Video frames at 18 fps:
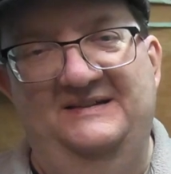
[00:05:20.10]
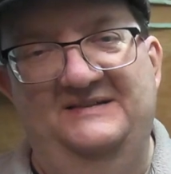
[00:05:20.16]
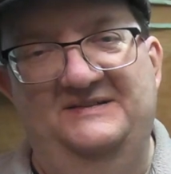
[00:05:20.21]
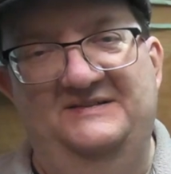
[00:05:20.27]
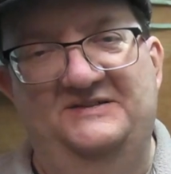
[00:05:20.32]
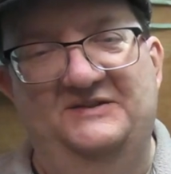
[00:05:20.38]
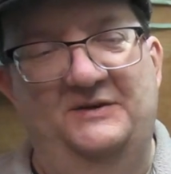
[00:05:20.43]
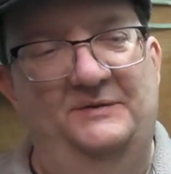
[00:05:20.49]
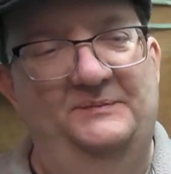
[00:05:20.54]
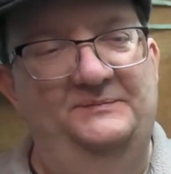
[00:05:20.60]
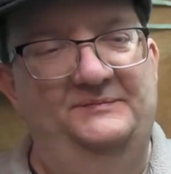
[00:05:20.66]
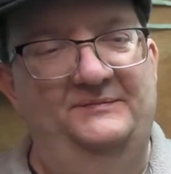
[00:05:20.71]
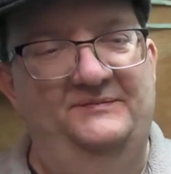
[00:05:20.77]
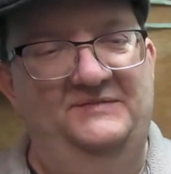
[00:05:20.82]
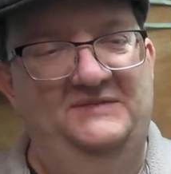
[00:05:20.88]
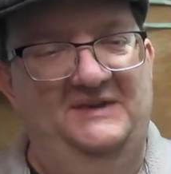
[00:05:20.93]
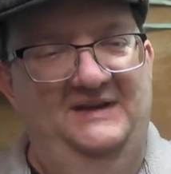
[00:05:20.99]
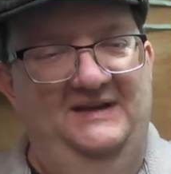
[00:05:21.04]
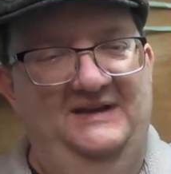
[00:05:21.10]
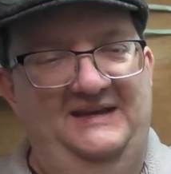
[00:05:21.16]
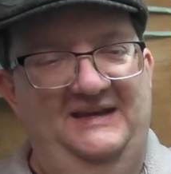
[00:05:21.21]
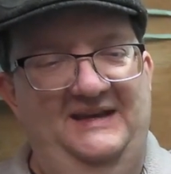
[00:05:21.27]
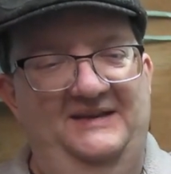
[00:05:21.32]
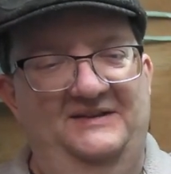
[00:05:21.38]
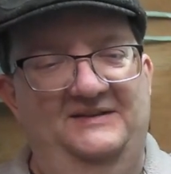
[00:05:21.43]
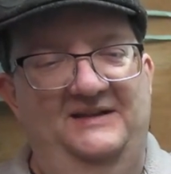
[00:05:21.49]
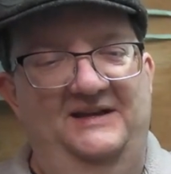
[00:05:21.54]
So,
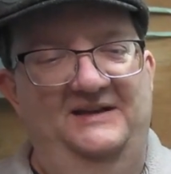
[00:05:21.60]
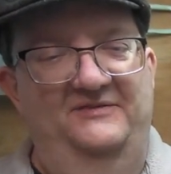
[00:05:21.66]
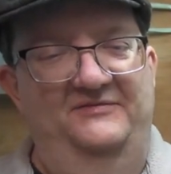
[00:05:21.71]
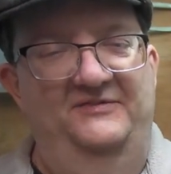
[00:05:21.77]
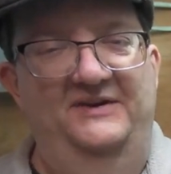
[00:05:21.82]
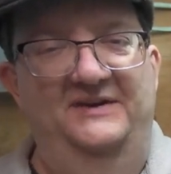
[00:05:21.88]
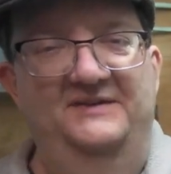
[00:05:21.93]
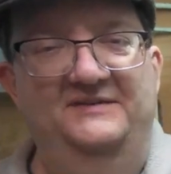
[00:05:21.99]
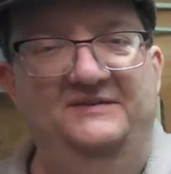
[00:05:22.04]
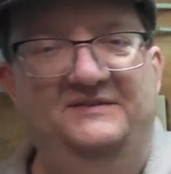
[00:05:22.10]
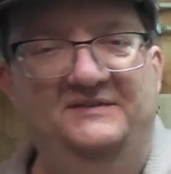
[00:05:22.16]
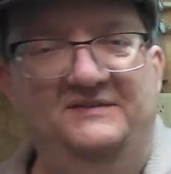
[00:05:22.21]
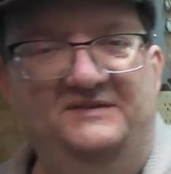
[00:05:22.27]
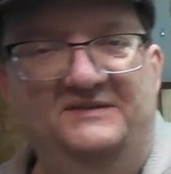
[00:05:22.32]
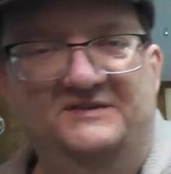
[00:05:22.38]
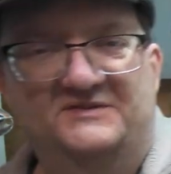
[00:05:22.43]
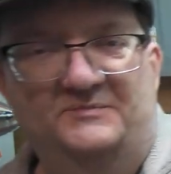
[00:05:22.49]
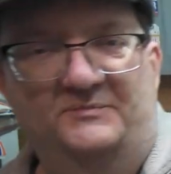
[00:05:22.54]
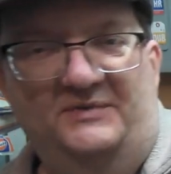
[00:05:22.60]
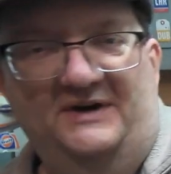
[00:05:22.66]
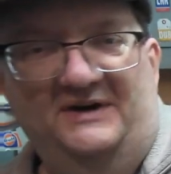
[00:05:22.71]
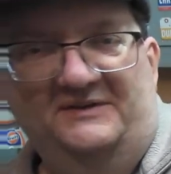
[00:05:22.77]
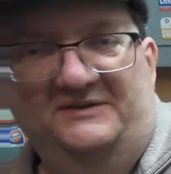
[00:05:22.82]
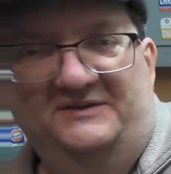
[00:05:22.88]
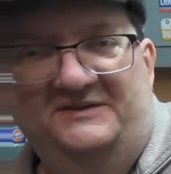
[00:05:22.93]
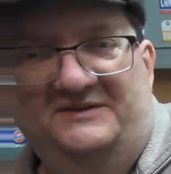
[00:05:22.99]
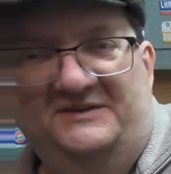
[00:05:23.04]
again, a lot of fun. There's a
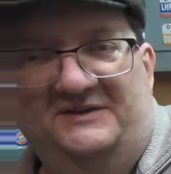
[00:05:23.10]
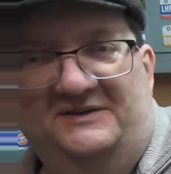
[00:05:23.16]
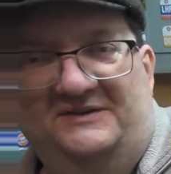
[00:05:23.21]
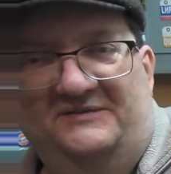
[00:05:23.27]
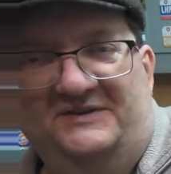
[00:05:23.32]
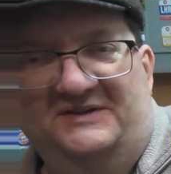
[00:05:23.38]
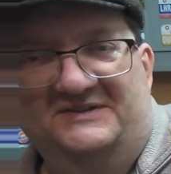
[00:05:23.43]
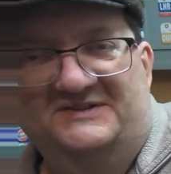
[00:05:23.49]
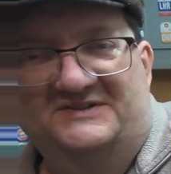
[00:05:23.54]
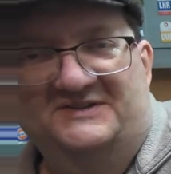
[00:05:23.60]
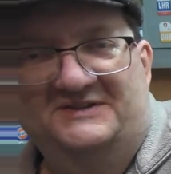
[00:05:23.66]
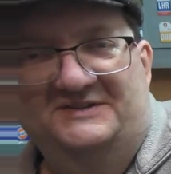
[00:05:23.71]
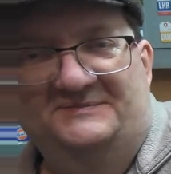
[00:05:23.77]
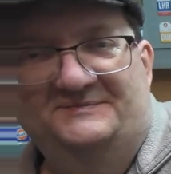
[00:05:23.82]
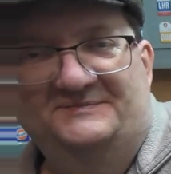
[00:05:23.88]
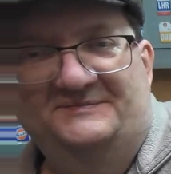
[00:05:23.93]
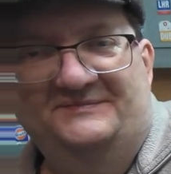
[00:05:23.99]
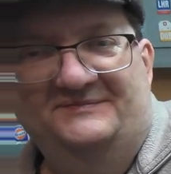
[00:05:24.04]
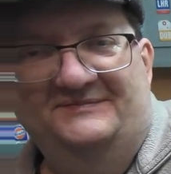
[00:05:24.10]
pilot in there, if you can see him.